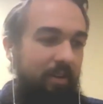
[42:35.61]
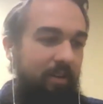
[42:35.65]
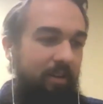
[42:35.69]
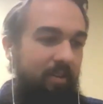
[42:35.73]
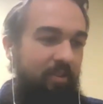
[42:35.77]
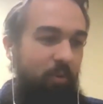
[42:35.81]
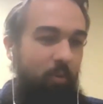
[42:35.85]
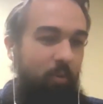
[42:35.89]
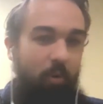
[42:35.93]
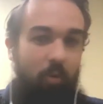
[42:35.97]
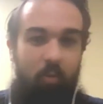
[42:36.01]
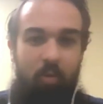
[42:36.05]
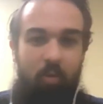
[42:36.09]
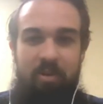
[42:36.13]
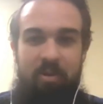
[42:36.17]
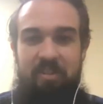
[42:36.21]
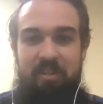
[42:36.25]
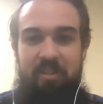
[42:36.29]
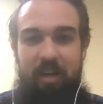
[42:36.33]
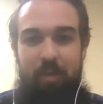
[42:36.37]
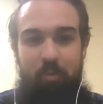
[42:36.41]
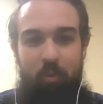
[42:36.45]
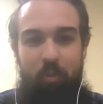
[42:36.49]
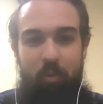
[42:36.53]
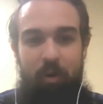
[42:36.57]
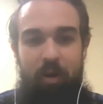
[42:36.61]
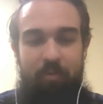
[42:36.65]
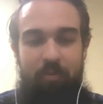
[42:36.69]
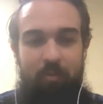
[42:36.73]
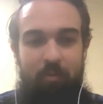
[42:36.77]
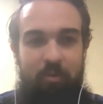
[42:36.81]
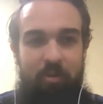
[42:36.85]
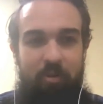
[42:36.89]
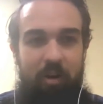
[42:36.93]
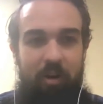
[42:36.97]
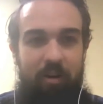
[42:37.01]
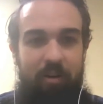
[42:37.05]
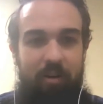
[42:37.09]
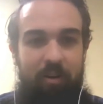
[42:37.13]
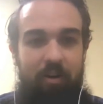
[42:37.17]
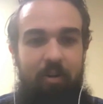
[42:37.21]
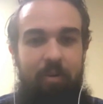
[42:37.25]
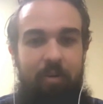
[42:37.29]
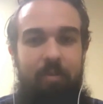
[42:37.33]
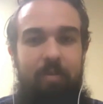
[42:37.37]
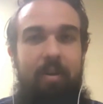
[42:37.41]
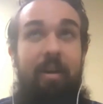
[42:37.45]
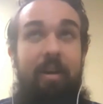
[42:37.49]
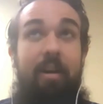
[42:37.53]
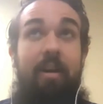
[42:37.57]
So we're one step away from
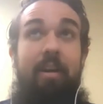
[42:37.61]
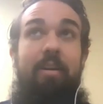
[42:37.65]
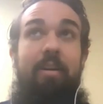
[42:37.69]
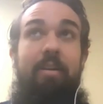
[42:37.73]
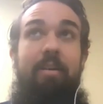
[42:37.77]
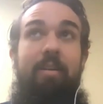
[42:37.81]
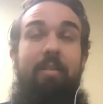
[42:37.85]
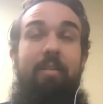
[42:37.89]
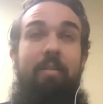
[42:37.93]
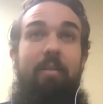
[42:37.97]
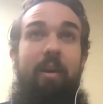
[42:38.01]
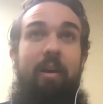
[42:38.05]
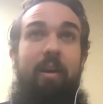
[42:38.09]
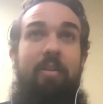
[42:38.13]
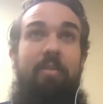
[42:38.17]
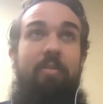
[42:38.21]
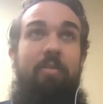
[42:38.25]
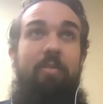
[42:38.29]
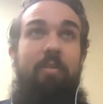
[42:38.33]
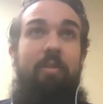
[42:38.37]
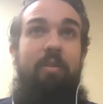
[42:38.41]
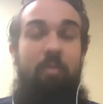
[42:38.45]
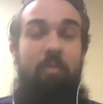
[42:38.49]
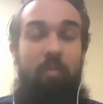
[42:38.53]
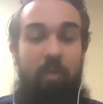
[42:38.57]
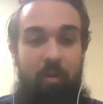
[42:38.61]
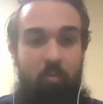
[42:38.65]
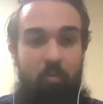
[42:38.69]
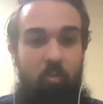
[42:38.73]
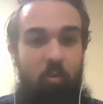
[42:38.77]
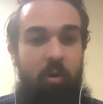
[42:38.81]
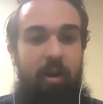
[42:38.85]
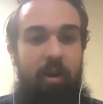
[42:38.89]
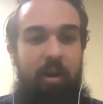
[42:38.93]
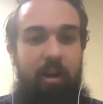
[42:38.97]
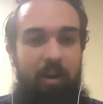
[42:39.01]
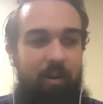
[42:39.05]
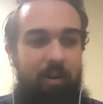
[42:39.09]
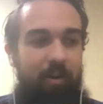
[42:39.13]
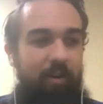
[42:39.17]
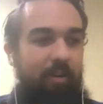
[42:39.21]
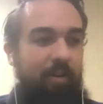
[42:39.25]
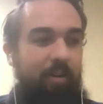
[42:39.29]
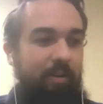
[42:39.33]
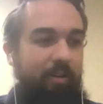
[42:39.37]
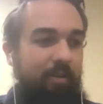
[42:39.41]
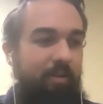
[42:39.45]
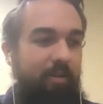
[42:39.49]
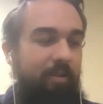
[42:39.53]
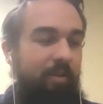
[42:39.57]
Jocko, and actually, I'm working
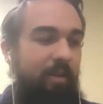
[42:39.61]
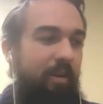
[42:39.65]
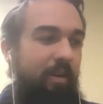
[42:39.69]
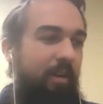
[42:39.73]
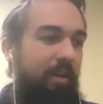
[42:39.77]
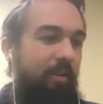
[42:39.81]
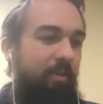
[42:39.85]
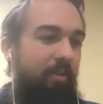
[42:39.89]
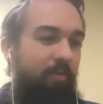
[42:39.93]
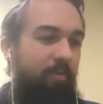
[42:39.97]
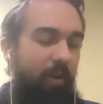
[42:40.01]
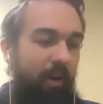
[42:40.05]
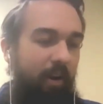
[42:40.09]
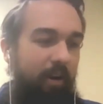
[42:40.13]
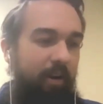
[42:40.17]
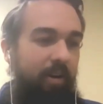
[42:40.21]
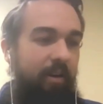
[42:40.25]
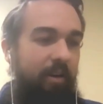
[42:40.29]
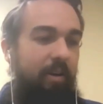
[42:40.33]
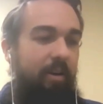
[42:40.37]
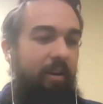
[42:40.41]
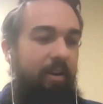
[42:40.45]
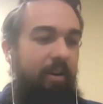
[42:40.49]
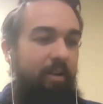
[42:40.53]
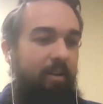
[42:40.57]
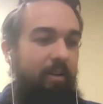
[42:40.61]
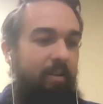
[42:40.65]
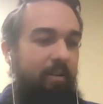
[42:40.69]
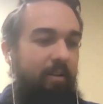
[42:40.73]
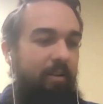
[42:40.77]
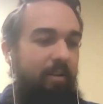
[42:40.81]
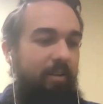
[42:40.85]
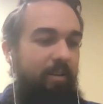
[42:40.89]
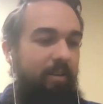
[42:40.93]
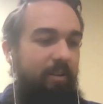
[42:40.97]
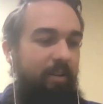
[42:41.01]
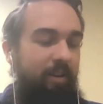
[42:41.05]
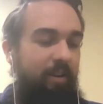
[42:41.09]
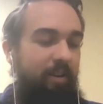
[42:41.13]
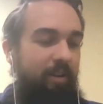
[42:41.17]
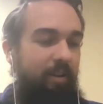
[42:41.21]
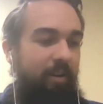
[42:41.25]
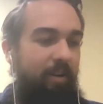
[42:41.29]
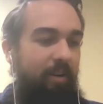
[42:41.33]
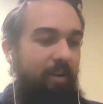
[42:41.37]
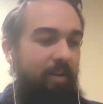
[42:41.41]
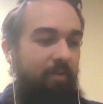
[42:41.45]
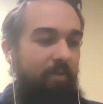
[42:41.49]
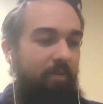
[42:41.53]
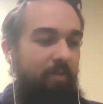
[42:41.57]
on finding a,
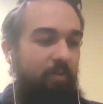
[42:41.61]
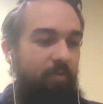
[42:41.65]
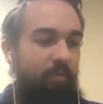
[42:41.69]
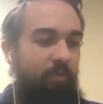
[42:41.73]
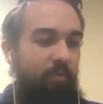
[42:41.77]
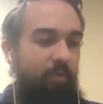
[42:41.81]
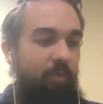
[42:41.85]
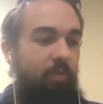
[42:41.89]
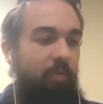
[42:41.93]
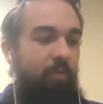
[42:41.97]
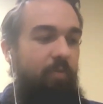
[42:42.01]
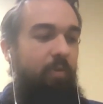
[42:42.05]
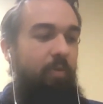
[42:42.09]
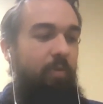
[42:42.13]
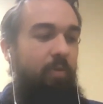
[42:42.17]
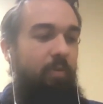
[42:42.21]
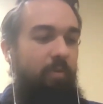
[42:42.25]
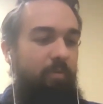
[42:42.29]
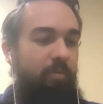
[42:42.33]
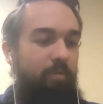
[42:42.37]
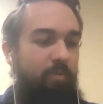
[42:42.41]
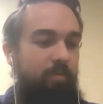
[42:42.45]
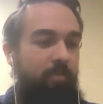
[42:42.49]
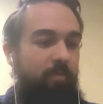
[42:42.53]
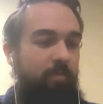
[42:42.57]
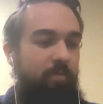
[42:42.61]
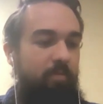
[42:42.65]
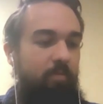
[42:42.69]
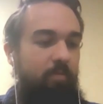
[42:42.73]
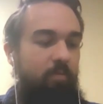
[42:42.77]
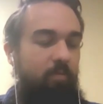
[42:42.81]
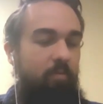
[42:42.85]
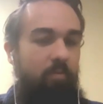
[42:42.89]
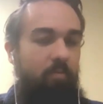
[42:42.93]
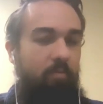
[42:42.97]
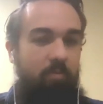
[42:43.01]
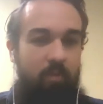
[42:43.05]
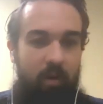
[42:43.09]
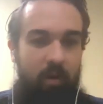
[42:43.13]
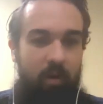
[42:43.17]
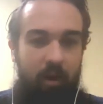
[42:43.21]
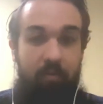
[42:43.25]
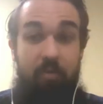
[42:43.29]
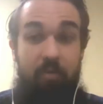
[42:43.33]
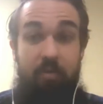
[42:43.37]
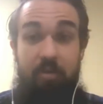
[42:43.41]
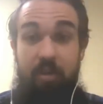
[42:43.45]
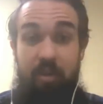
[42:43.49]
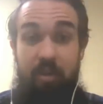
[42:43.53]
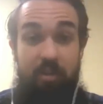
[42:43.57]
a fruitful
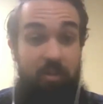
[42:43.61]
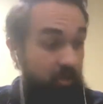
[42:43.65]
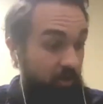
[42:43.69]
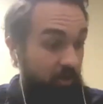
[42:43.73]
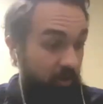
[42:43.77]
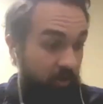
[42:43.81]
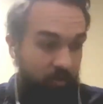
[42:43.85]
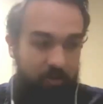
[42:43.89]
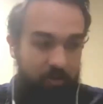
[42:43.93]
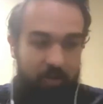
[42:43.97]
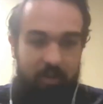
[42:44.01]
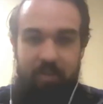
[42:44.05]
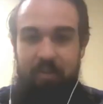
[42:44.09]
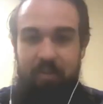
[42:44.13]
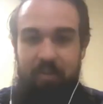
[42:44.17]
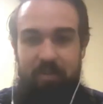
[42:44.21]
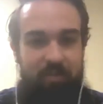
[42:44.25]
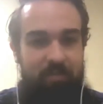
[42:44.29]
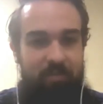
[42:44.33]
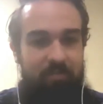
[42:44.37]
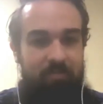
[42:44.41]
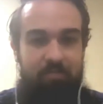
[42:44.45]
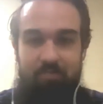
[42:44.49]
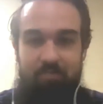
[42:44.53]
conversation using this